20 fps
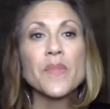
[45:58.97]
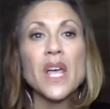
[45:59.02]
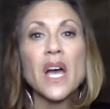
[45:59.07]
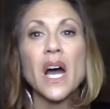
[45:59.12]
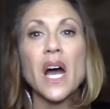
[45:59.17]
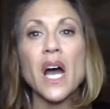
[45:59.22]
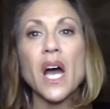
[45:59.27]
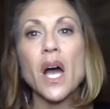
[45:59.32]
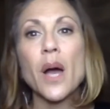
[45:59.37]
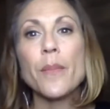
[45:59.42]

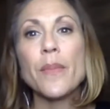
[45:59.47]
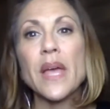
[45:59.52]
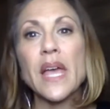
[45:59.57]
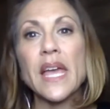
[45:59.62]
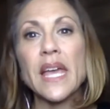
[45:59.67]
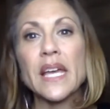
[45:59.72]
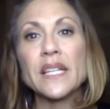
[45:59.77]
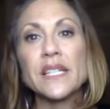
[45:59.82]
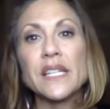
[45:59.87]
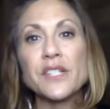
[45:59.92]

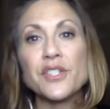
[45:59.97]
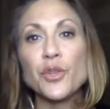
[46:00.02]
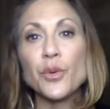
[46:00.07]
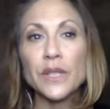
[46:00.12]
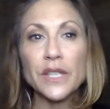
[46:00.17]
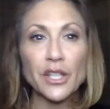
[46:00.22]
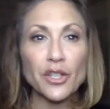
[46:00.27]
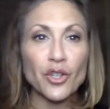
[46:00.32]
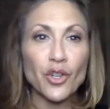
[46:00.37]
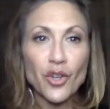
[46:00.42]
and do a
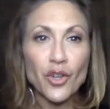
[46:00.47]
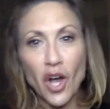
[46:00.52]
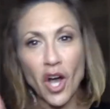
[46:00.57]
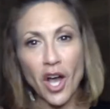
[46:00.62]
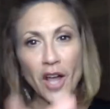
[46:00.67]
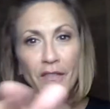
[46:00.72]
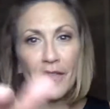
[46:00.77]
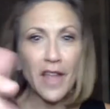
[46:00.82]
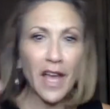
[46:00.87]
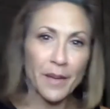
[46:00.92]
little
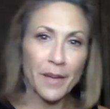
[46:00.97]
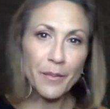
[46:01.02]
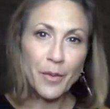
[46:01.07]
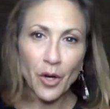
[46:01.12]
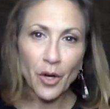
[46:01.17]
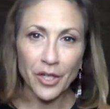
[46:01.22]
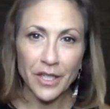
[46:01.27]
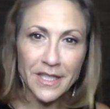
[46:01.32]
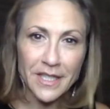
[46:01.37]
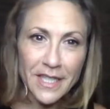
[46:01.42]
online
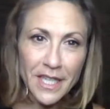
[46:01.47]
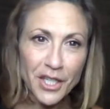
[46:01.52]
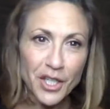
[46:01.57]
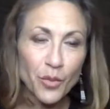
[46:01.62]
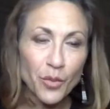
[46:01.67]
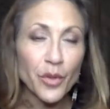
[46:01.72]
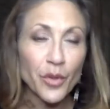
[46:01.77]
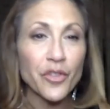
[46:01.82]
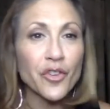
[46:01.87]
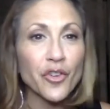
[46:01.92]
party
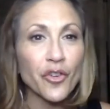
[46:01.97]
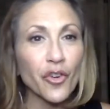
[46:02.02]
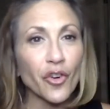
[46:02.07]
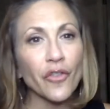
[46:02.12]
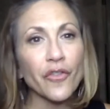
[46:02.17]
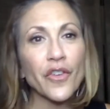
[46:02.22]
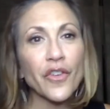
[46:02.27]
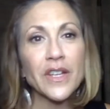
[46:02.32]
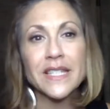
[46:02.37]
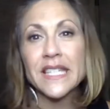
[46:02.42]
session with your
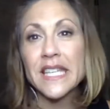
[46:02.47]
girlfriends